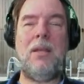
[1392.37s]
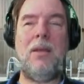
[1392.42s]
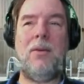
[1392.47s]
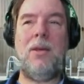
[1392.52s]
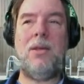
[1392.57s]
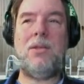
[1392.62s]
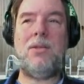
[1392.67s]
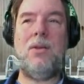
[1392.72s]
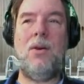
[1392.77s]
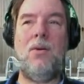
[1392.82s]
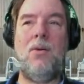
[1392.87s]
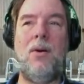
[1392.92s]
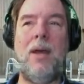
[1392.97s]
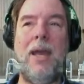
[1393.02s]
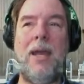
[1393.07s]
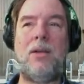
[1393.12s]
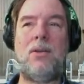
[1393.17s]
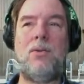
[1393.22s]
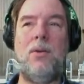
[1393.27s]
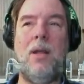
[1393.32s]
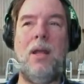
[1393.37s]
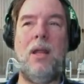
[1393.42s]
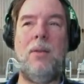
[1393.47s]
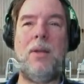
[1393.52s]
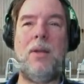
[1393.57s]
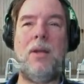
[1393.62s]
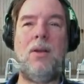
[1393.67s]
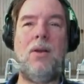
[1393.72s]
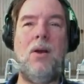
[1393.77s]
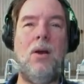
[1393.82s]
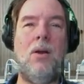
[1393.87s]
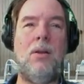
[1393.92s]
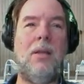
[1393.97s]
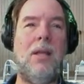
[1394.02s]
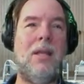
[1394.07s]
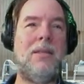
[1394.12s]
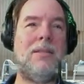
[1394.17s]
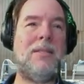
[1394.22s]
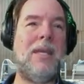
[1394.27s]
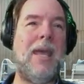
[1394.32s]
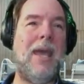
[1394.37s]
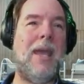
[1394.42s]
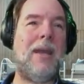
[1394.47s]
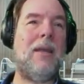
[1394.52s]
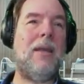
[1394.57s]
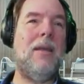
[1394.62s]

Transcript: There is no actual element called Let's Hack.